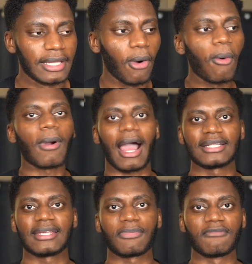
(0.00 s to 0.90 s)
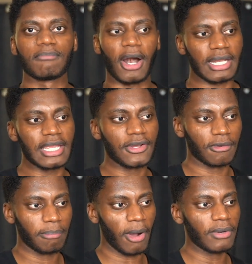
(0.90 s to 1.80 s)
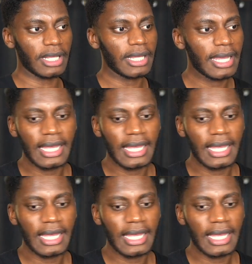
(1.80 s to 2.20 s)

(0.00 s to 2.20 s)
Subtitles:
The whole concept of marking your opponent